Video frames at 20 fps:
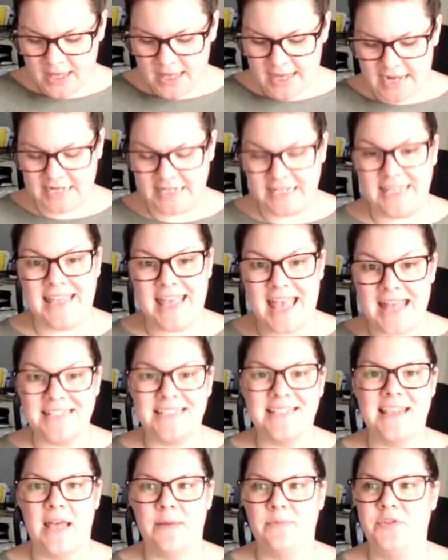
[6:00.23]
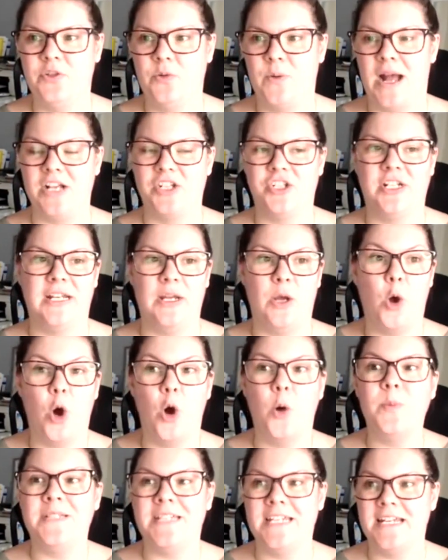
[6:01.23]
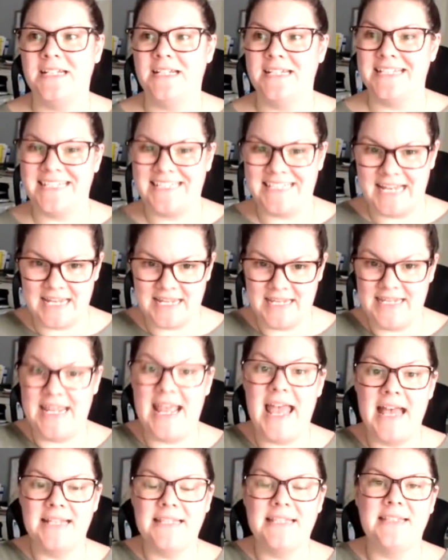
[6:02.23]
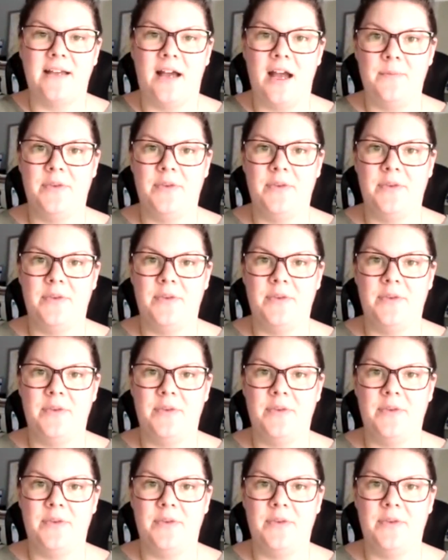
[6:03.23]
And it gets them to actually opt in and say, yes, I'm